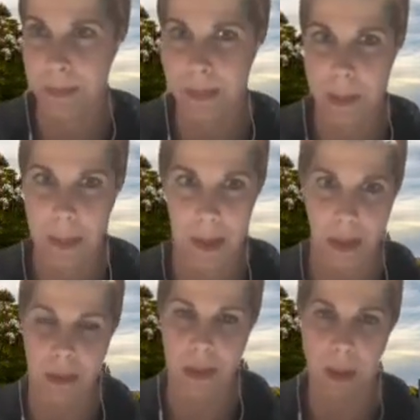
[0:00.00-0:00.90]
That part
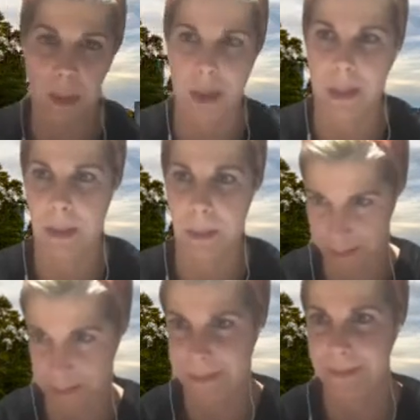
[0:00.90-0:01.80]
is really important.
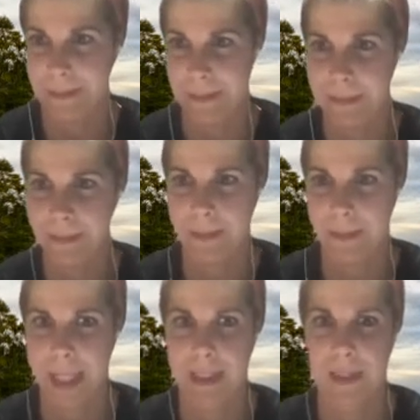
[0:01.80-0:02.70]
Next.